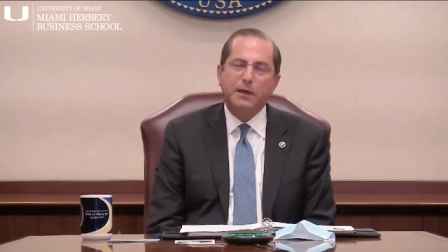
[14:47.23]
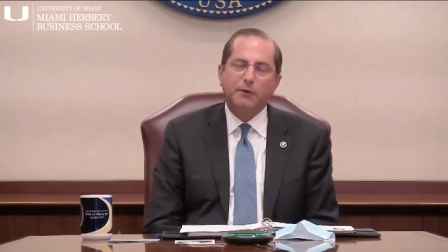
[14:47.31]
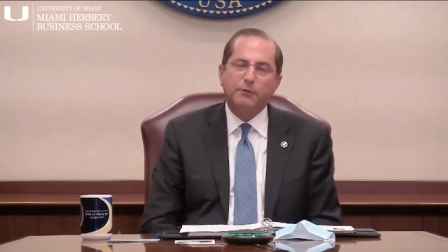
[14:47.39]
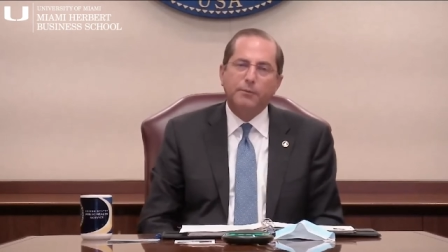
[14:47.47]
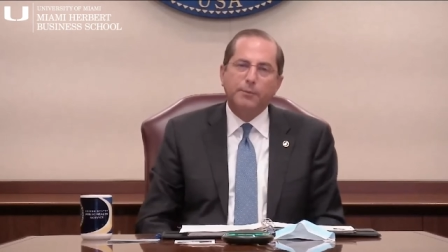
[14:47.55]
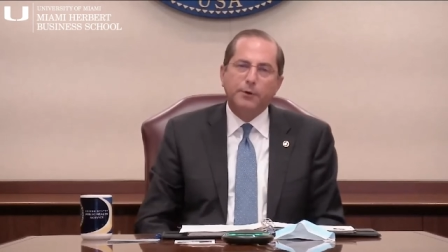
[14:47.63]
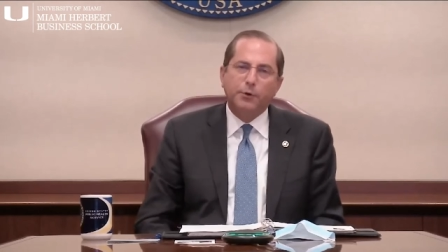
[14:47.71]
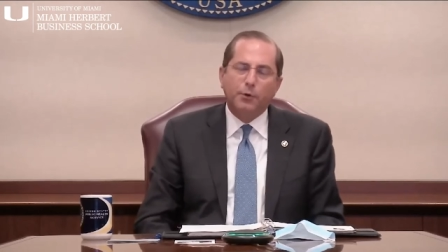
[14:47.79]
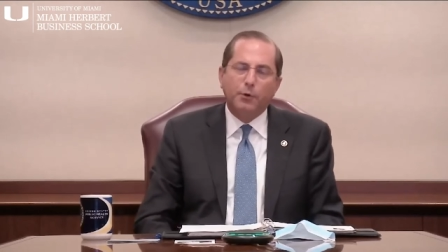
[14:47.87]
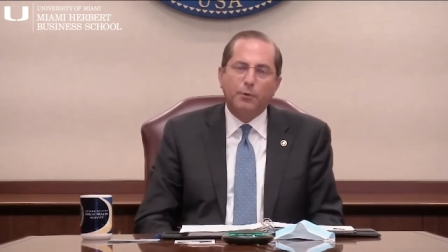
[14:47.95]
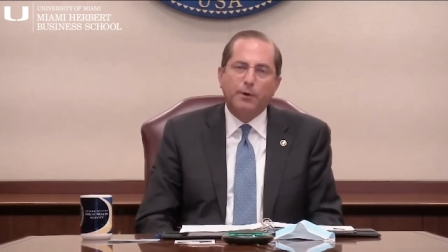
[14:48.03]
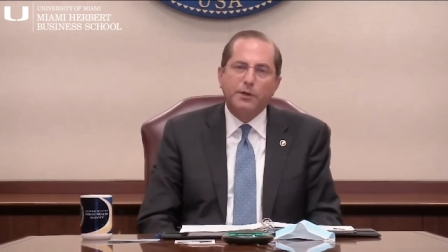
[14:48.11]
of the
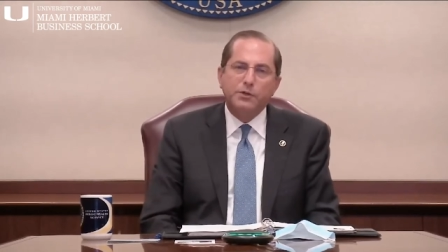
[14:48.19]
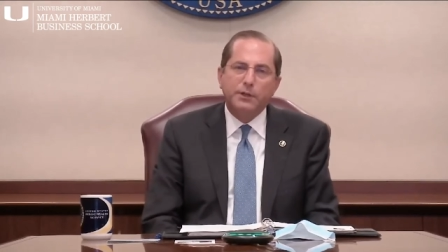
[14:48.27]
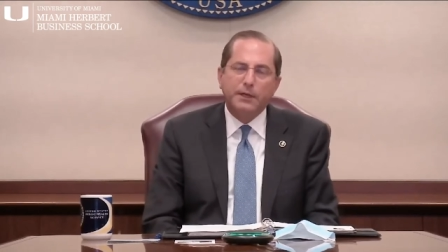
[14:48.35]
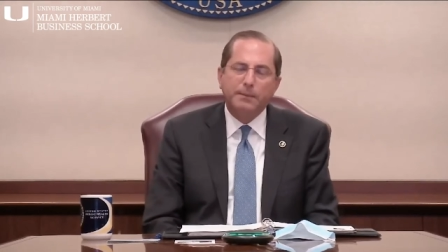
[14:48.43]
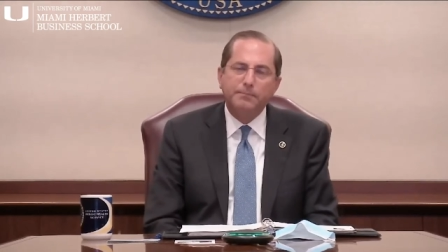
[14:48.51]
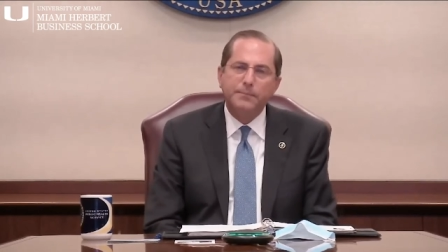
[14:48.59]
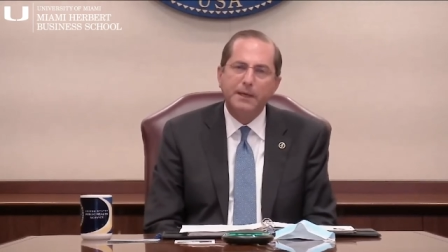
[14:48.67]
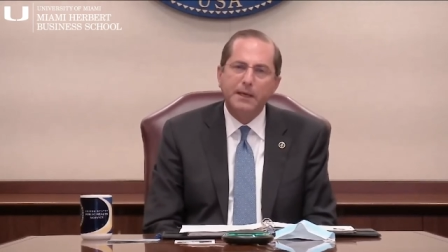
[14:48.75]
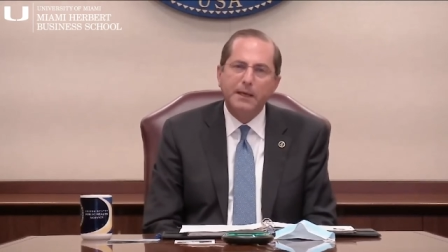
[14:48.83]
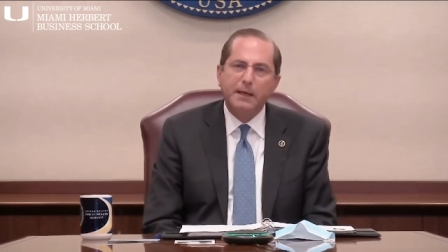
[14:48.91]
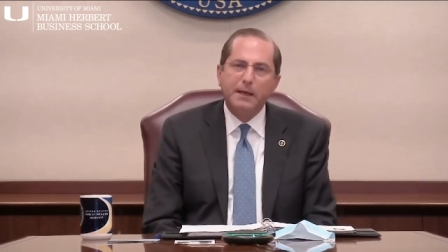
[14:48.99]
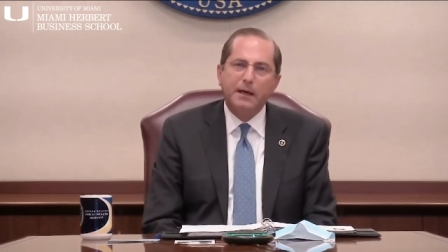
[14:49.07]
Maduro regime.
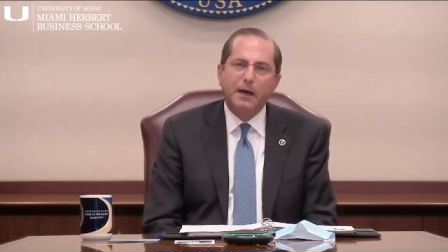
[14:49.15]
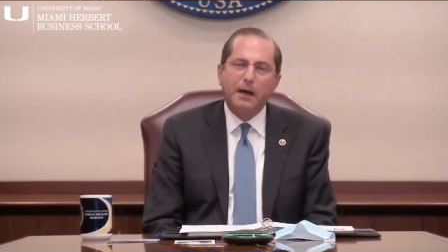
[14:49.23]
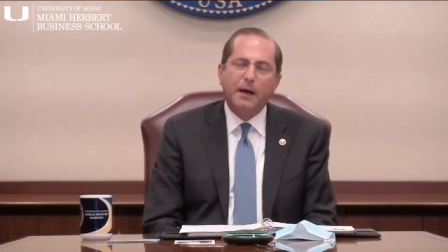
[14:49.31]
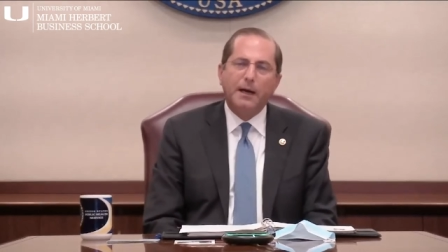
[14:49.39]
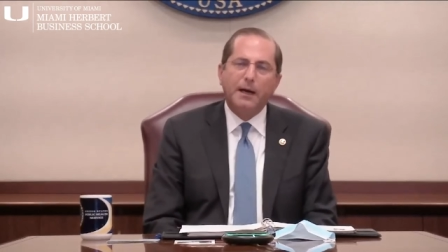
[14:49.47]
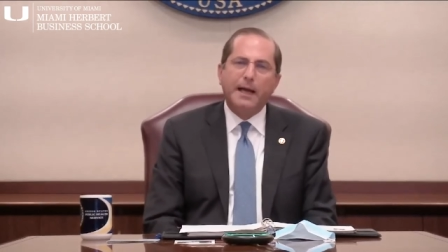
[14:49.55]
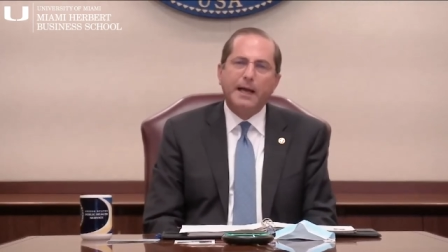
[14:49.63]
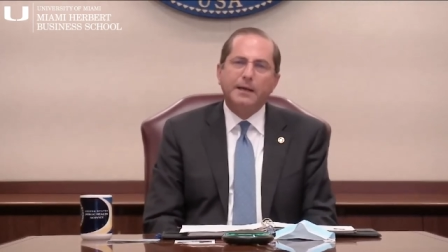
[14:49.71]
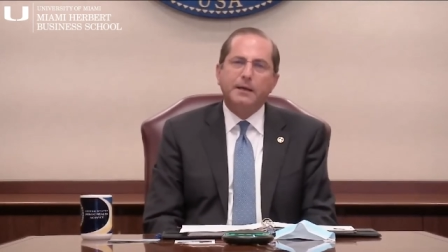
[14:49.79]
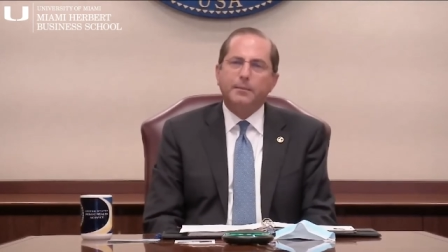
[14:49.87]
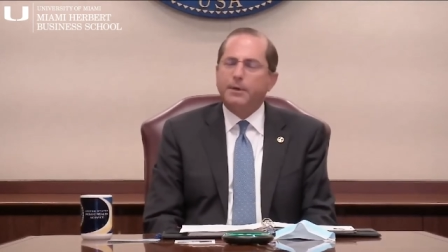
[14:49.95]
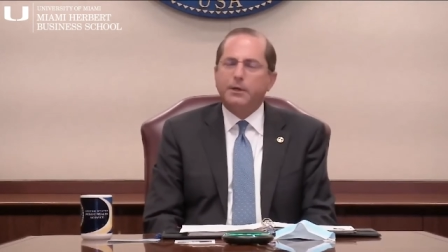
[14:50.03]

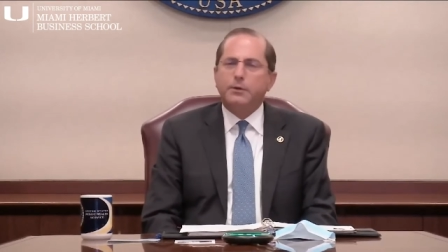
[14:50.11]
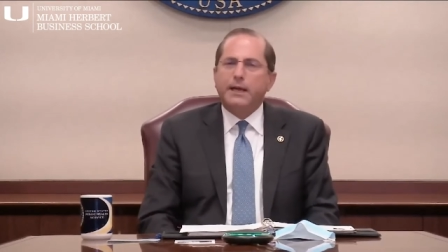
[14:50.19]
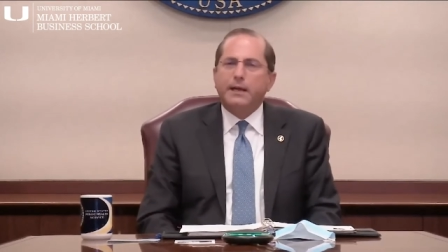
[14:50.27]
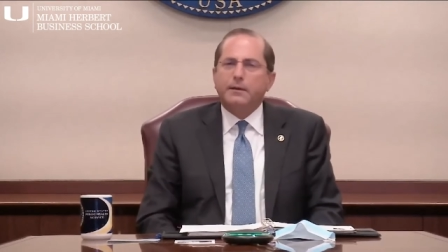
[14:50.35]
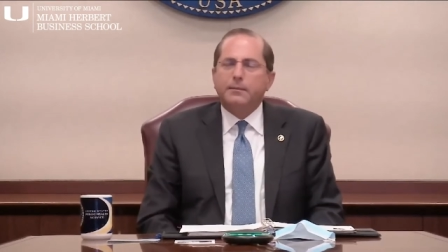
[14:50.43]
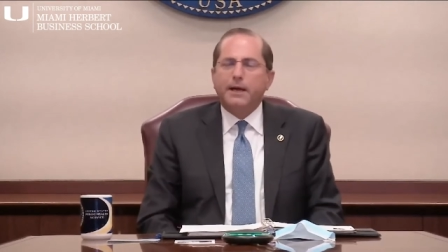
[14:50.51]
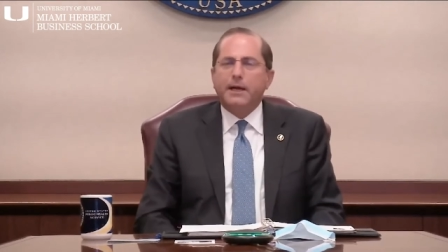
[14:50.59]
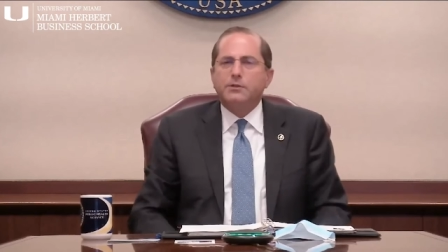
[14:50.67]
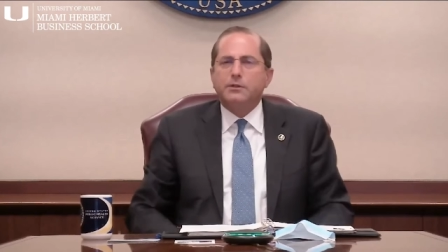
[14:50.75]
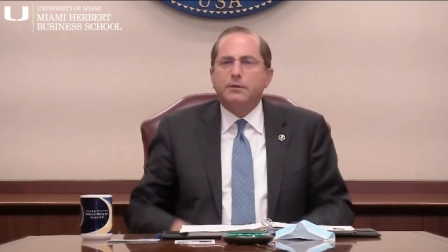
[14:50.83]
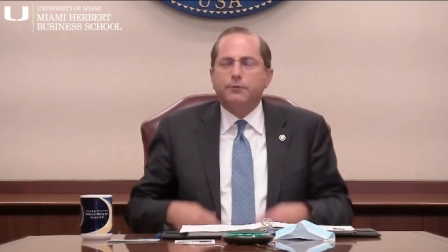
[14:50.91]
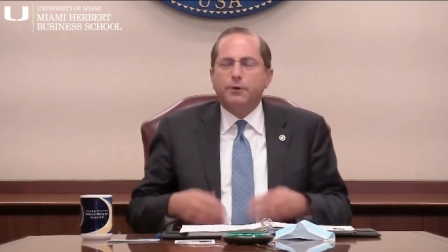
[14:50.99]
And I mean, you can't
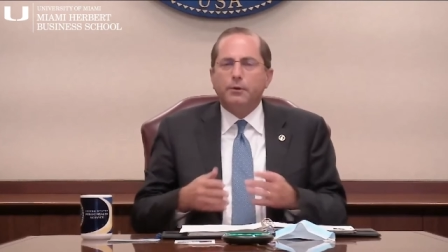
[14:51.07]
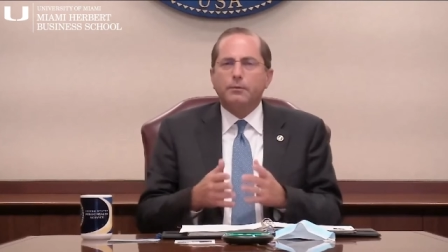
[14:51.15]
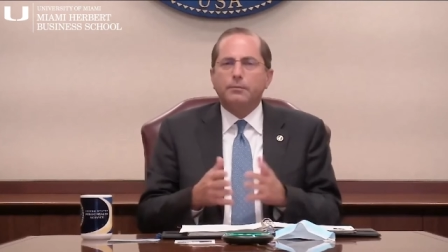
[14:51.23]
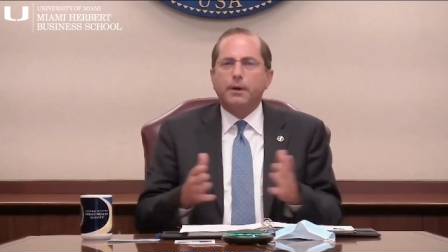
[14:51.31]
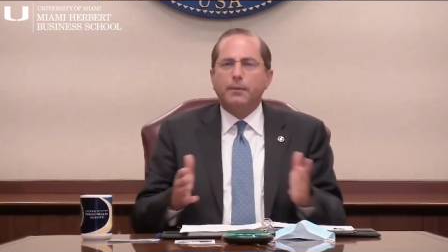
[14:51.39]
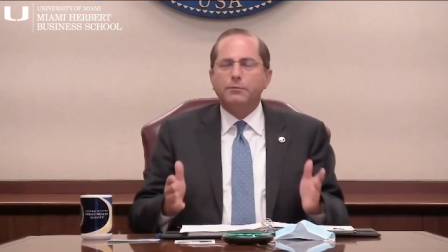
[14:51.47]
imagine if you're,